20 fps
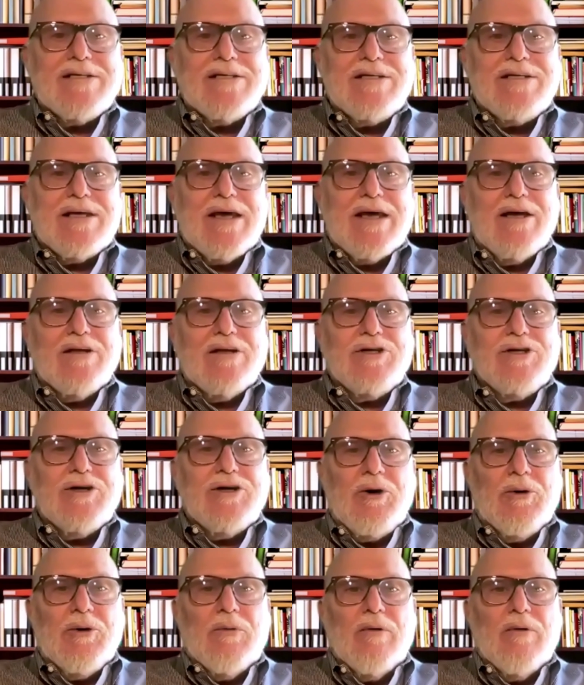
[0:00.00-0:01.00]
is saying
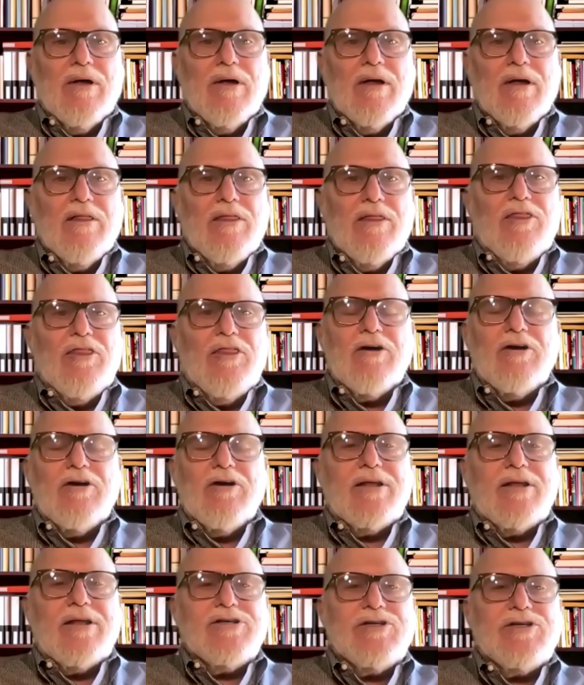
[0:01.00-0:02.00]
too.
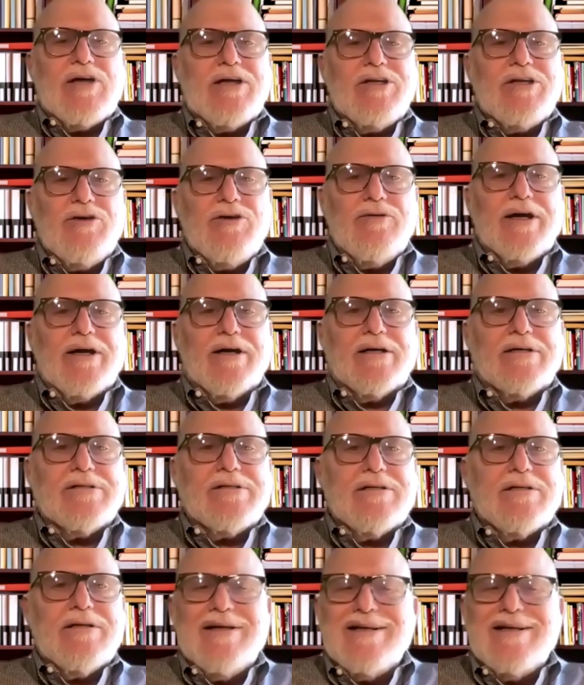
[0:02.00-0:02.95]
Mm-hmm. They're censoring us.